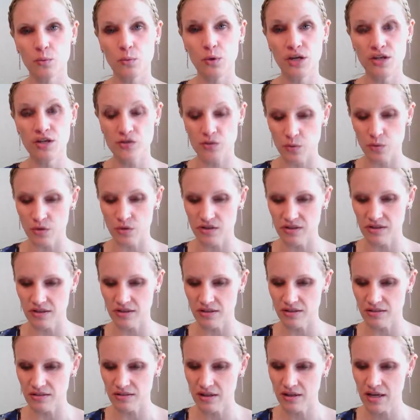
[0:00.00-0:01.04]

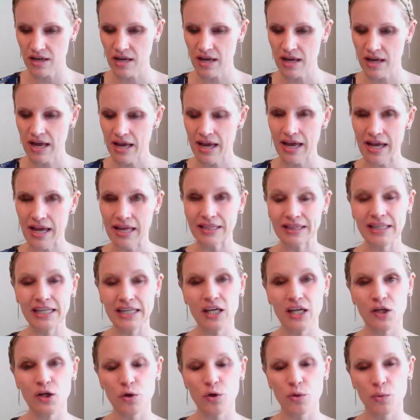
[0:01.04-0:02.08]
resources and
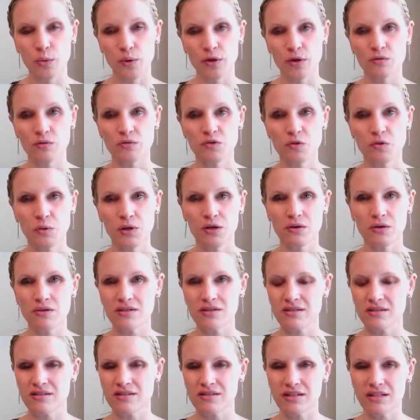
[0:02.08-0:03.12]
licking your wounds. We know
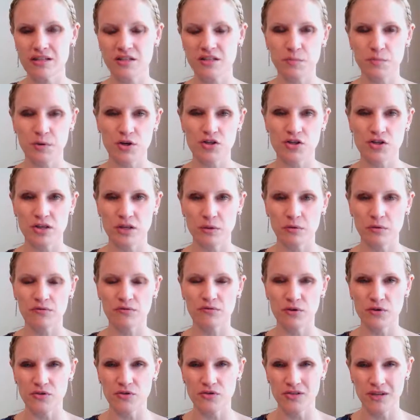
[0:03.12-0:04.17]
this is an expression that
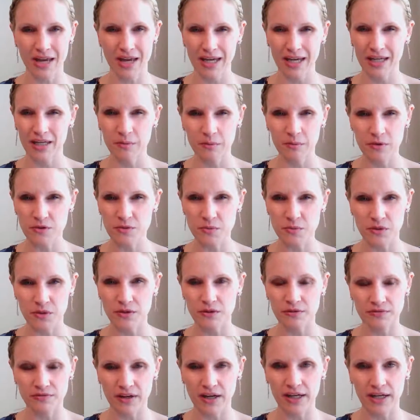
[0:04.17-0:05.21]
refers to animals when
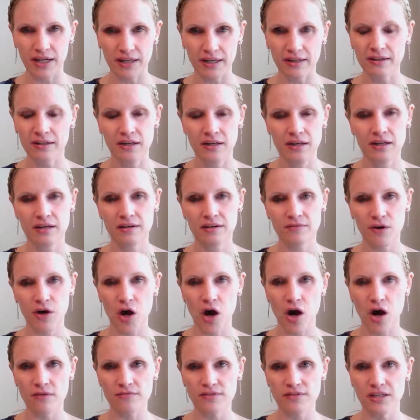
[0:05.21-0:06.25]
they're fighting, very
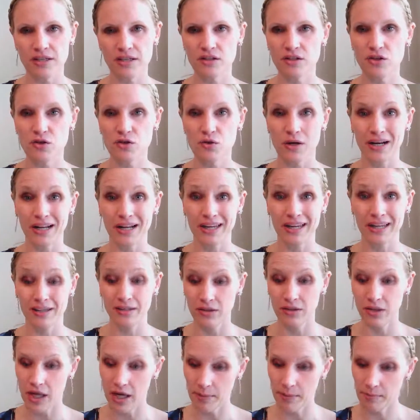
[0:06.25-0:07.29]
often to try to
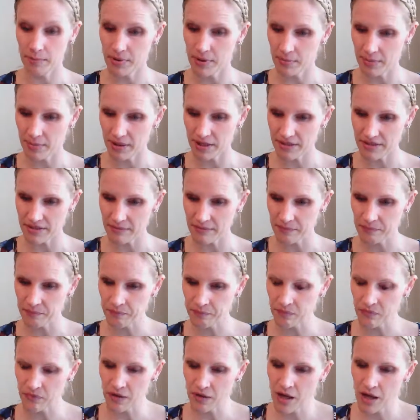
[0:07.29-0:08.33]
heal up a bit.
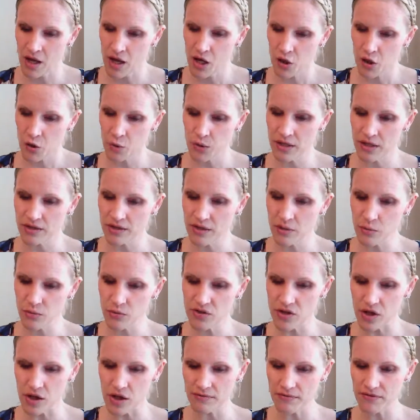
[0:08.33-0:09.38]
Greene then
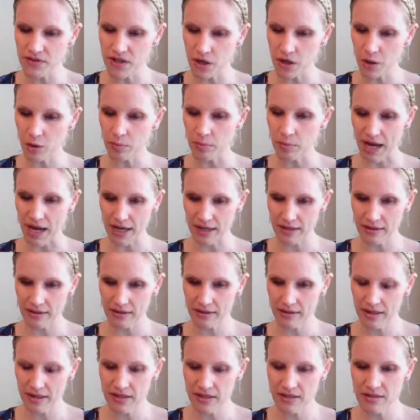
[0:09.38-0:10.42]
resolved to go back
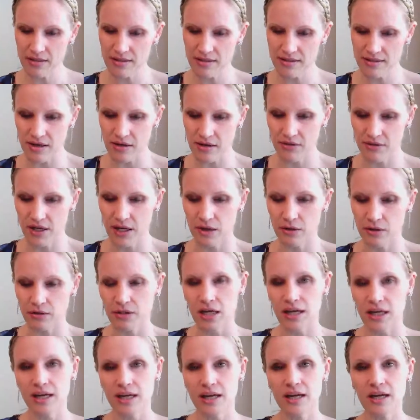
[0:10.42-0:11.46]
into South
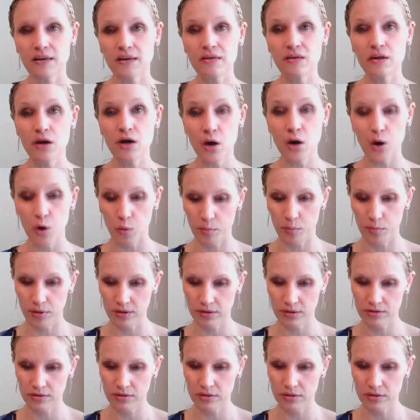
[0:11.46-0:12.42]
Carolina in the hope